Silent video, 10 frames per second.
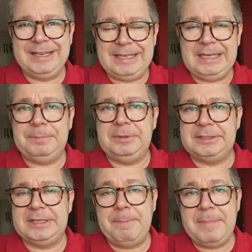keep
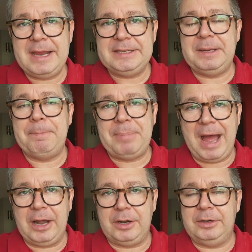this amazing
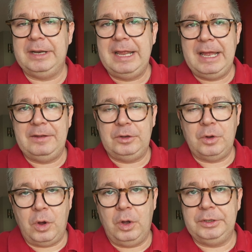pattern
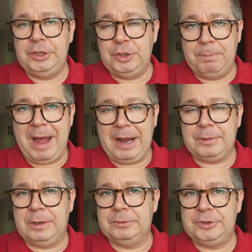on your
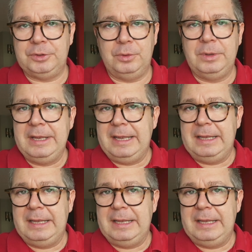background. So